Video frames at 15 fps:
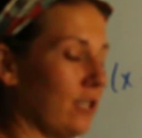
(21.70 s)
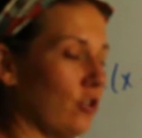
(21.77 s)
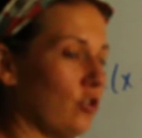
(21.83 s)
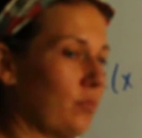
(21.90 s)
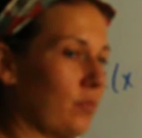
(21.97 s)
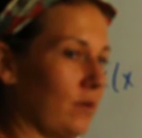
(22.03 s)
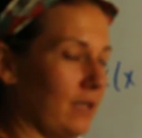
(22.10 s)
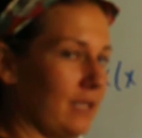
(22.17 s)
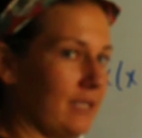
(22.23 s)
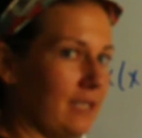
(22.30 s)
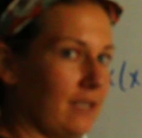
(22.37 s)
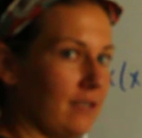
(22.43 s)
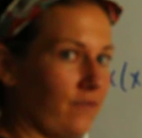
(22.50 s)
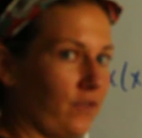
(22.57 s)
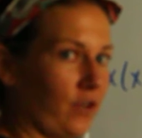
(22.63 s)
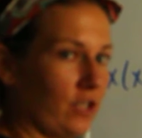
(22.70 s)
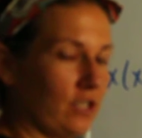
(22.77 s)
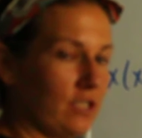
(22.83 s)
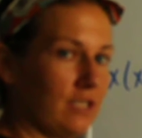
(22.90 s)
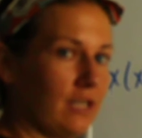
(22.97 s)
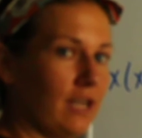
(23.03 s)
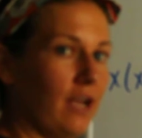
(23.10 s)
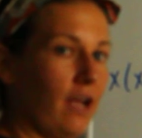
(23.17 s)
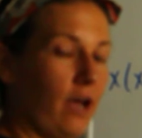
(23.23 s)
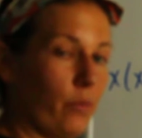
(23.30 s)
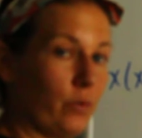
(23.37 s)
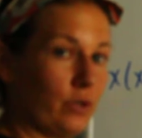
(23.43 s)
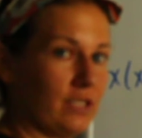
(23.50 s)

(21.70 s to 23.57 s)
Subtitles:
those parentheses first, and we'll